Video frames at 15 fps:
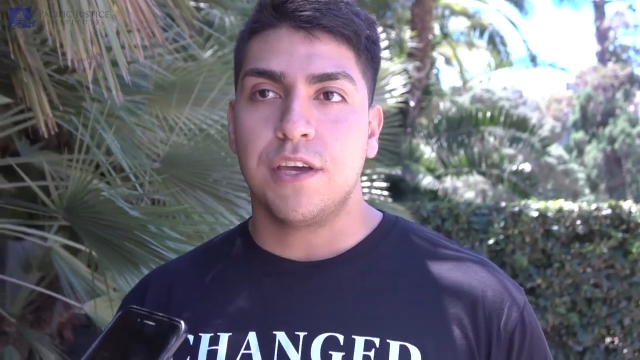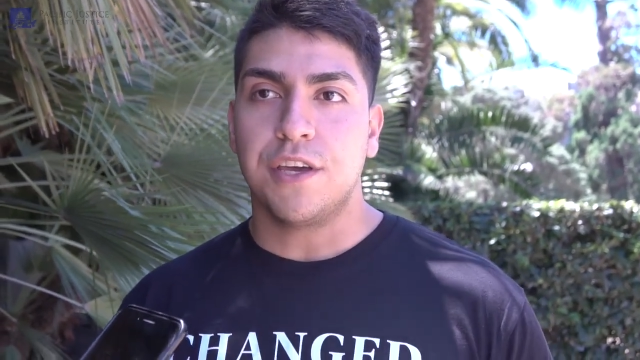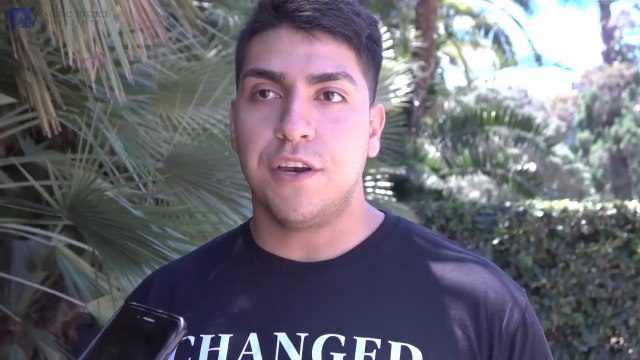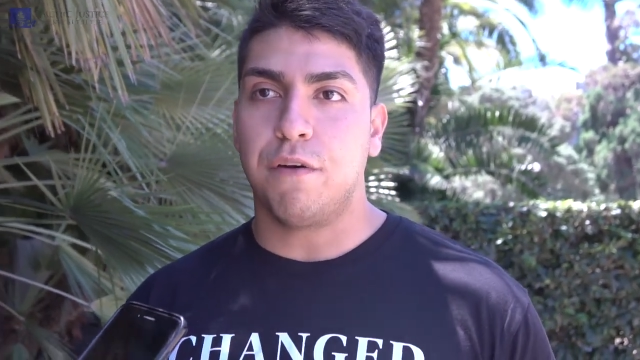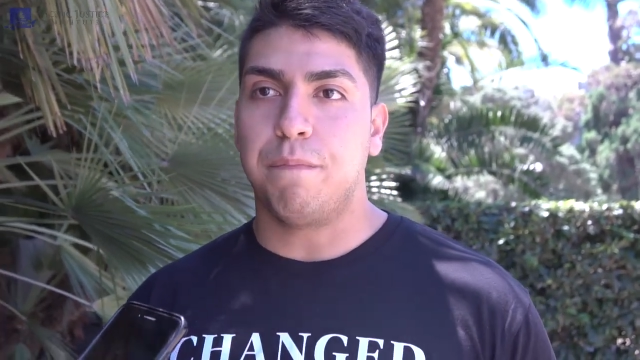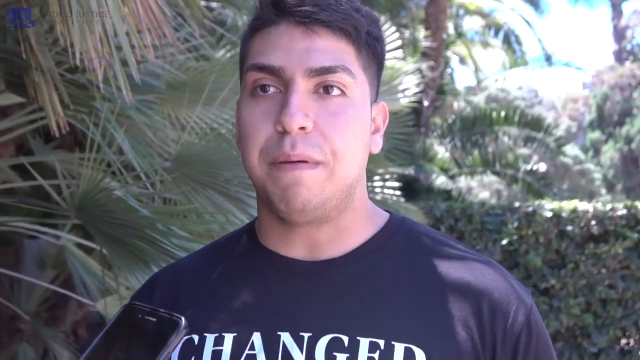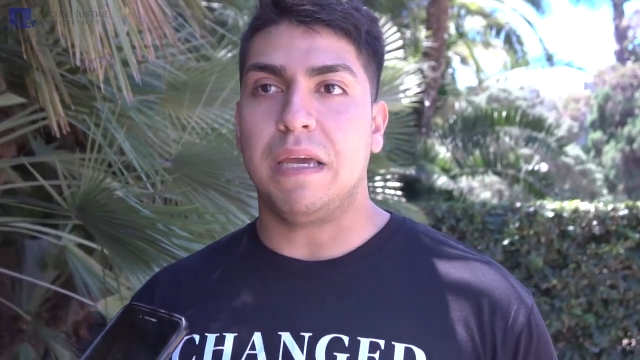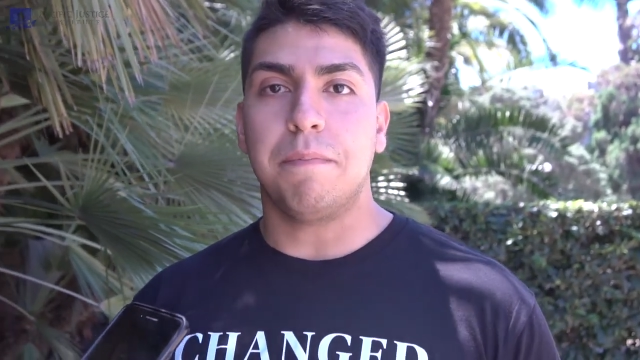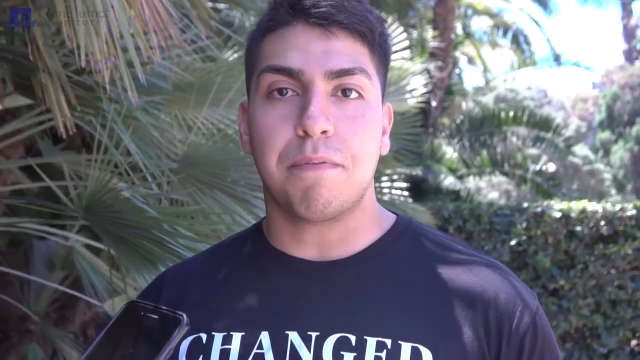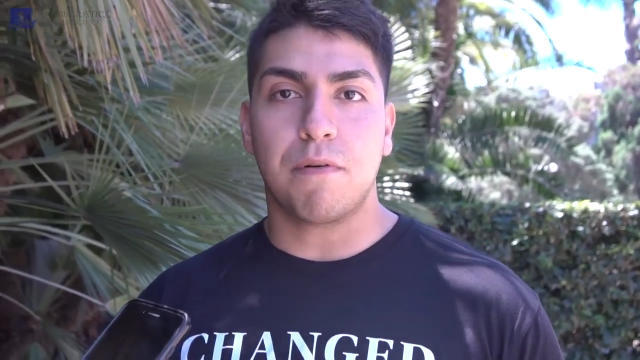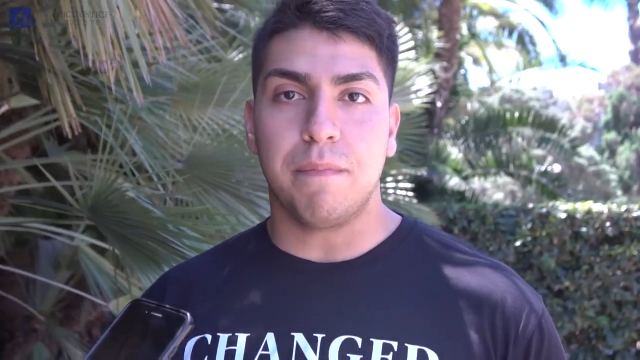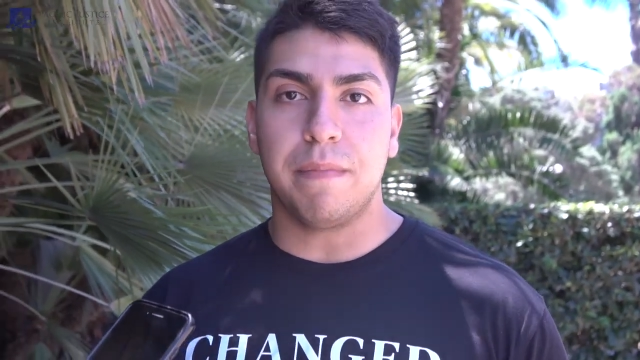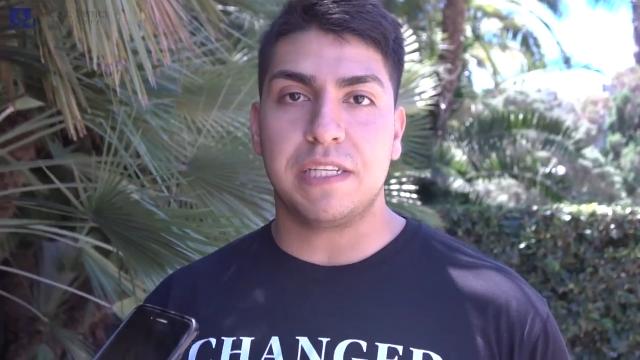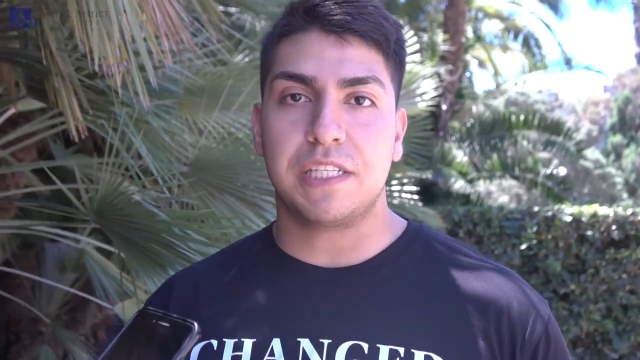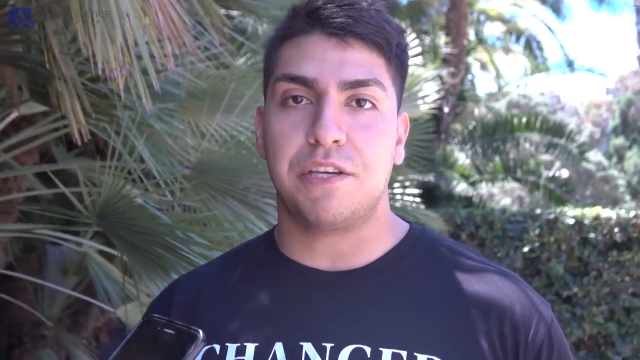you know, being
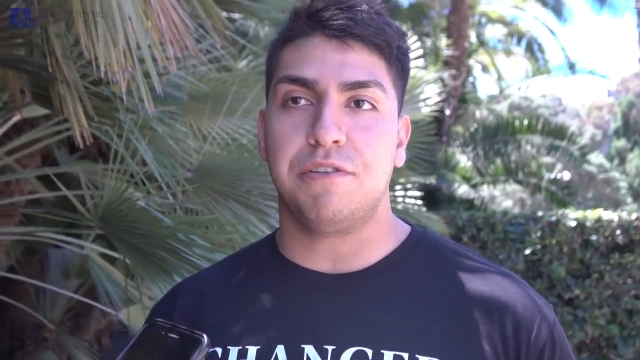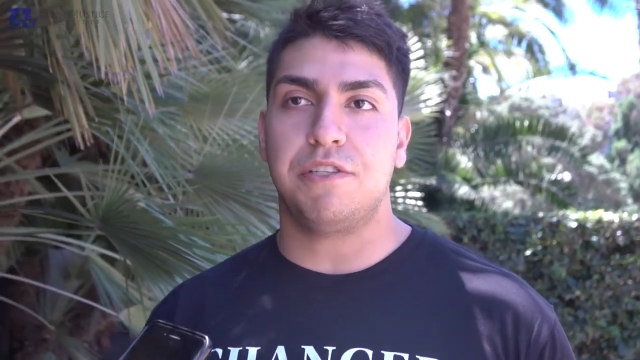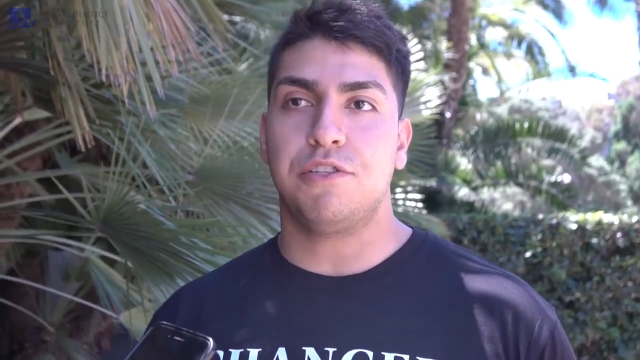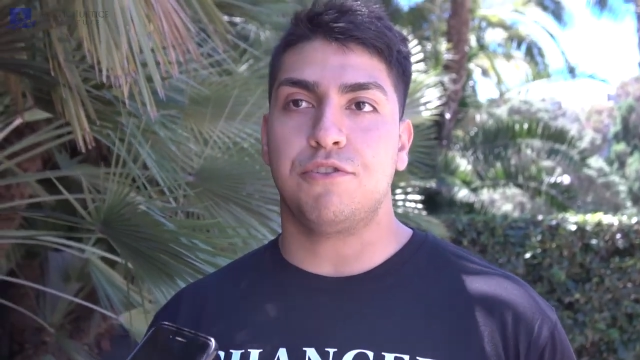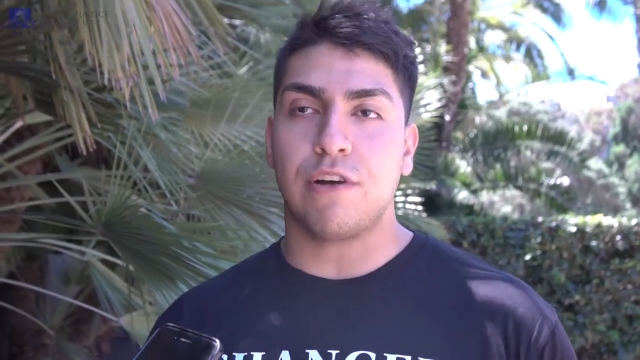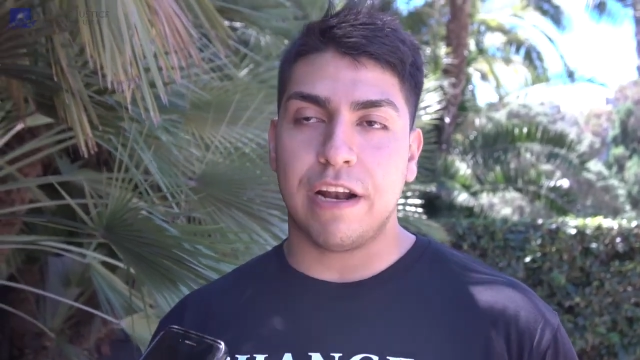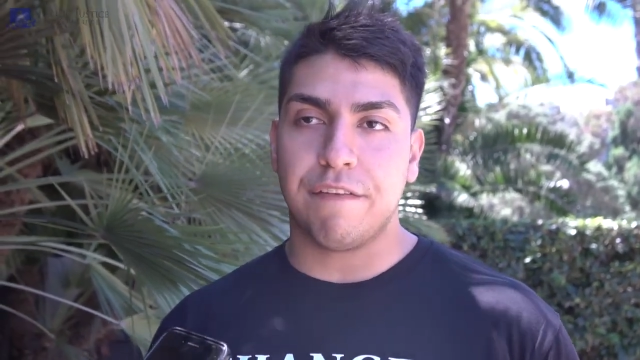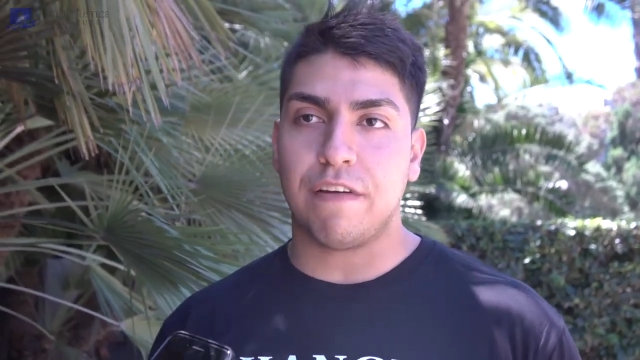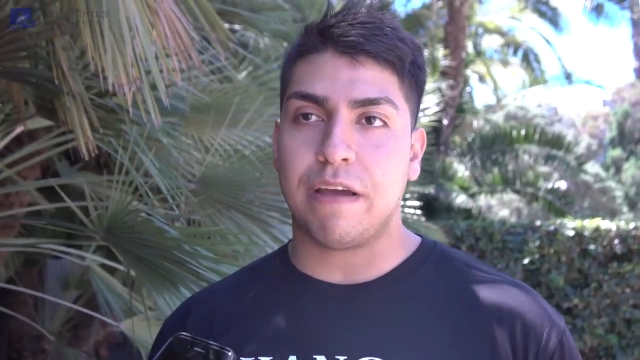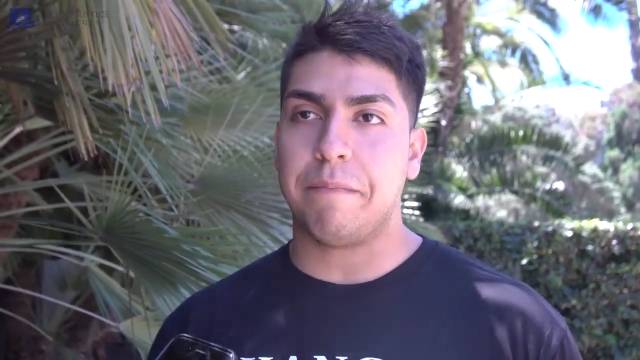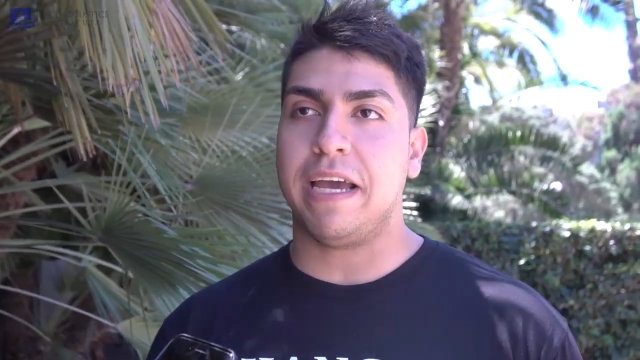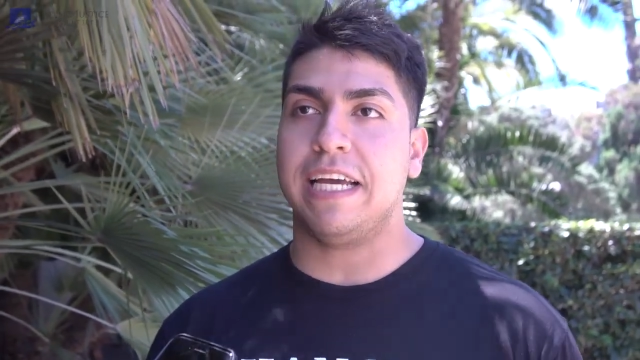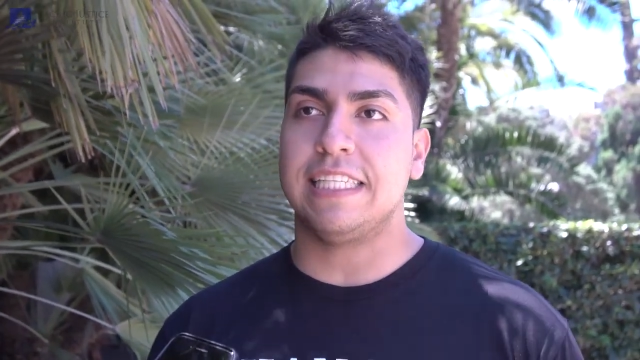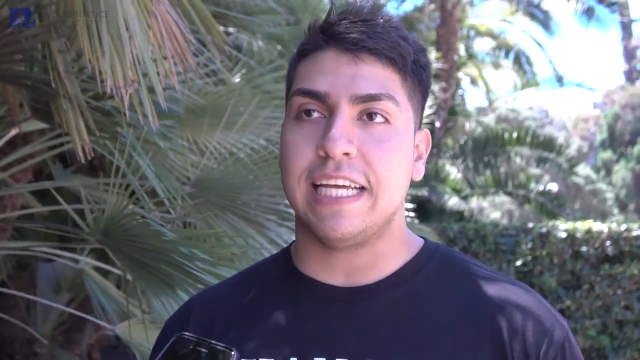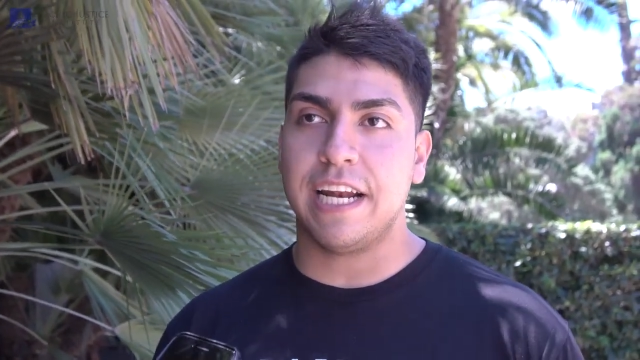promiscuous and trying to find
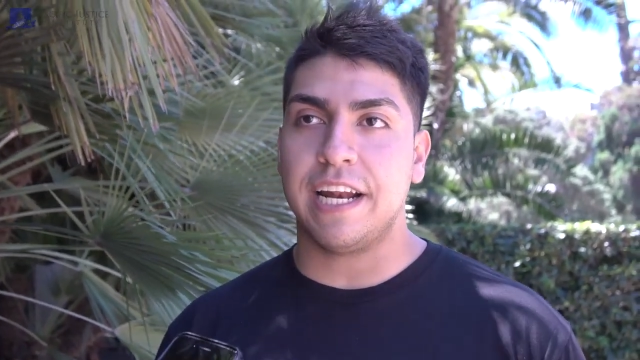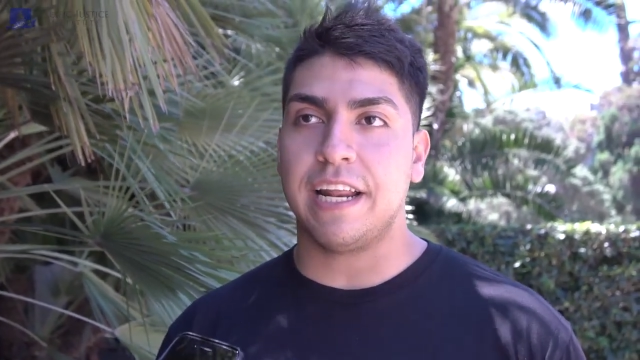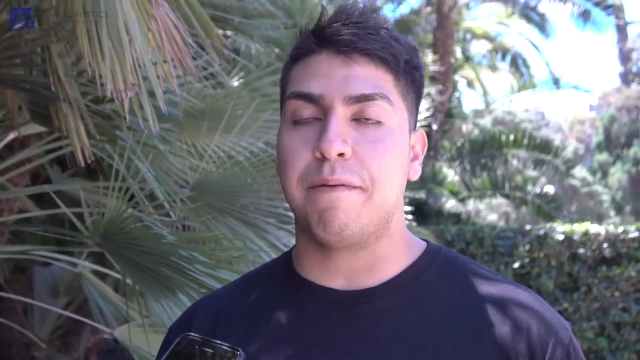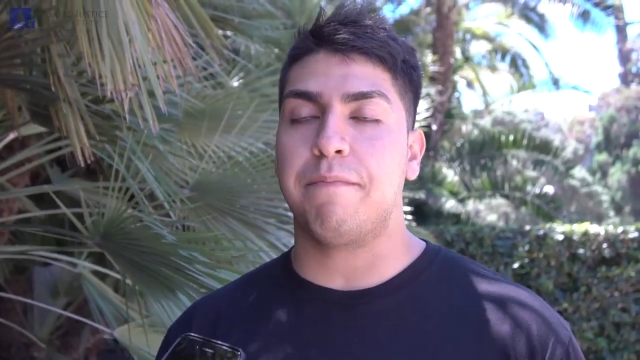my identity